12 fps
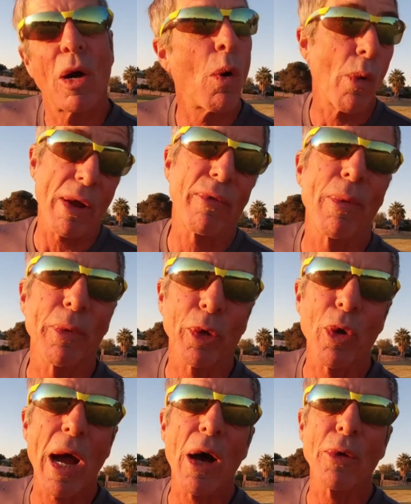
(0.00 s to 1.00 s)
away from the
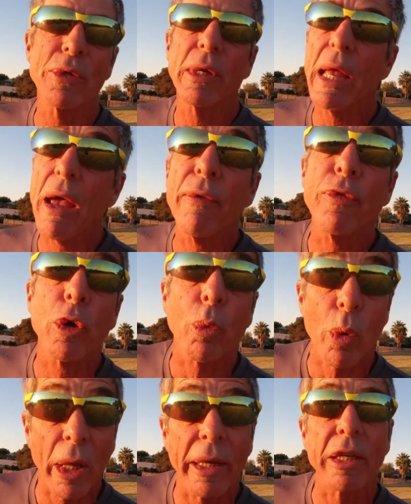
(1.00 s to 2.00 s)
crowds if you're
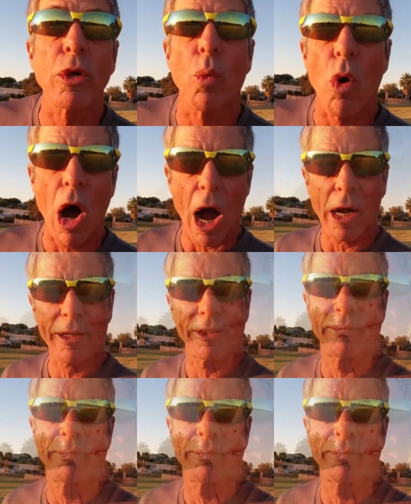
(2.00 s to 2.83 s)
willing to walk.